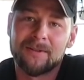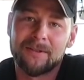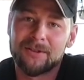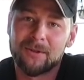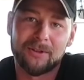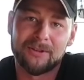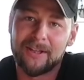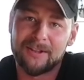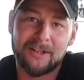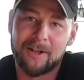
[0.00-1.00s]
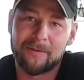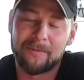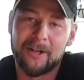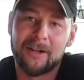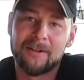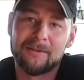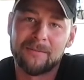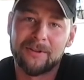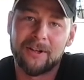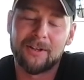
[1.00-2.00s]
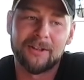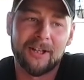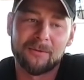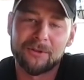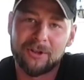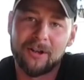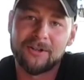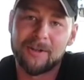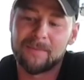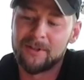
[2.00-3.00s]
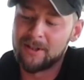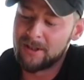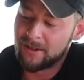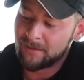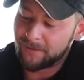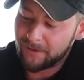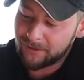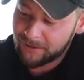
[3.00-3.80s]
The solar takes care of it from there. But the alternator will charge up the